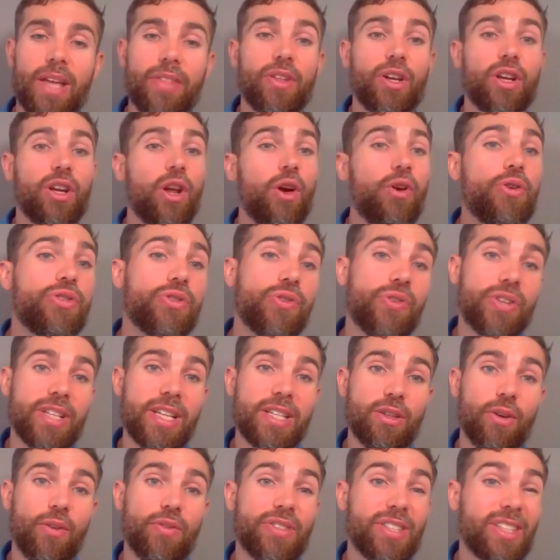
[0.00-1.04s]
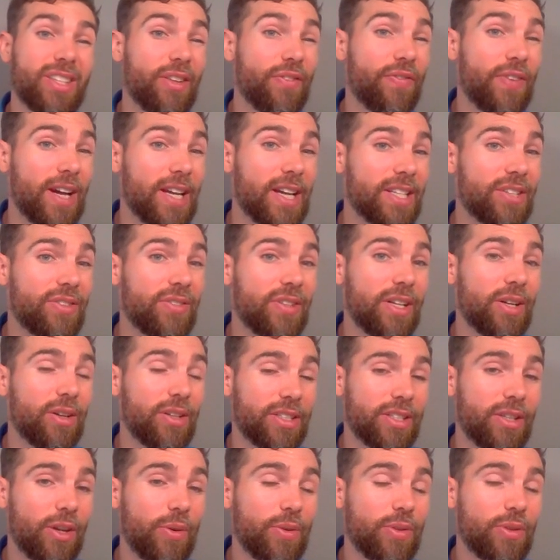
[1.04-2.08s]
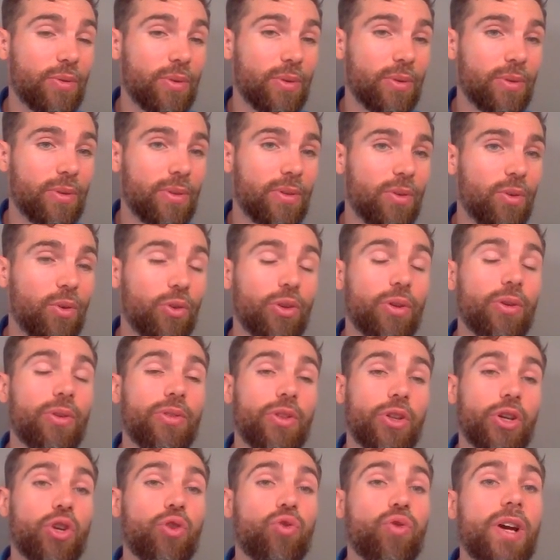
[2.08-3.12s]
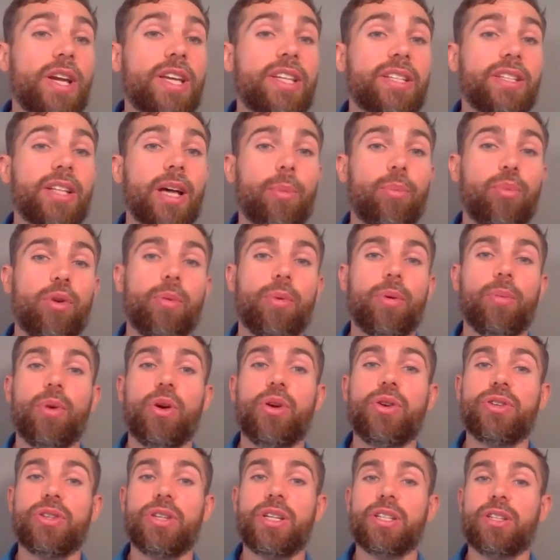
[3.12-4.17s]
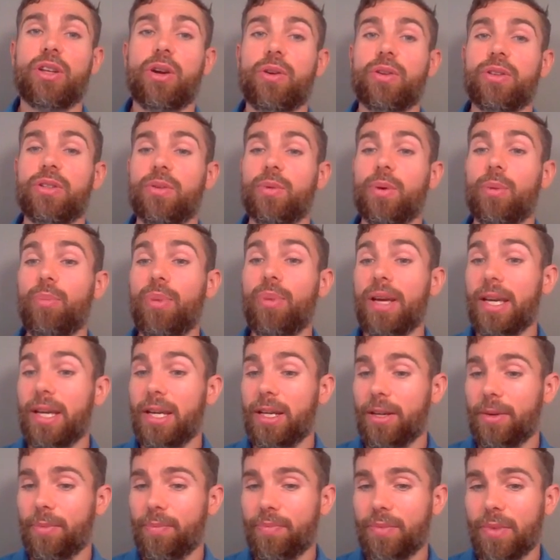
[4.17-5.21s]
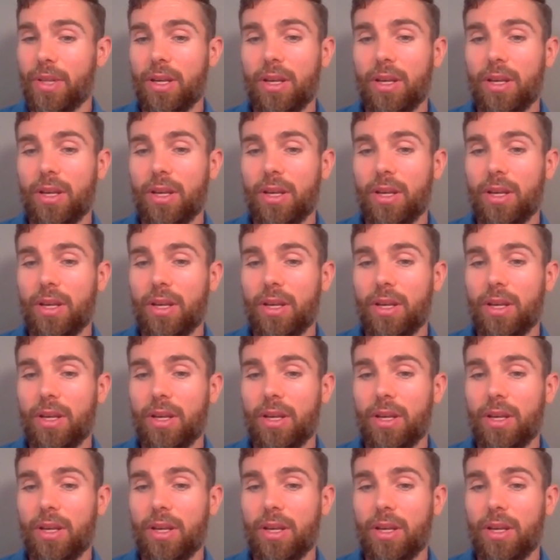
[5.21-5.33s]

And the closer it is, obviously, the faster it's going to, or the greater that proper motion is going to appear.